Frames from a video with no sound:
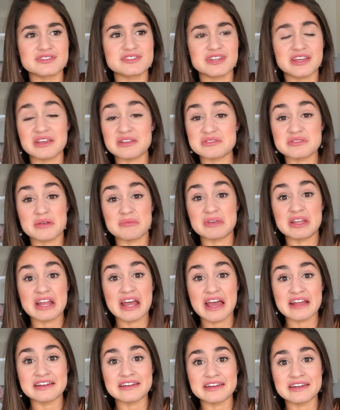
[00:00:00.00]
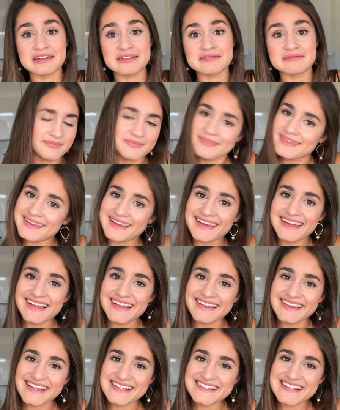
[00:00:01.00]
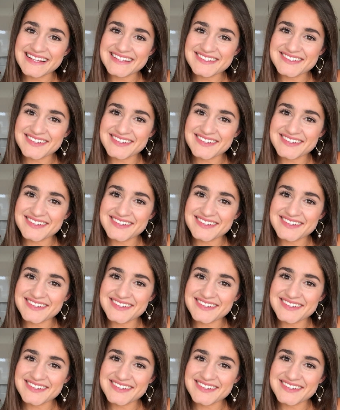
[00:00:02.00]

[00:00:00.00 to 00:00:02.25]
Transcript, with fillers: say it, so I'm gonna add it in let's get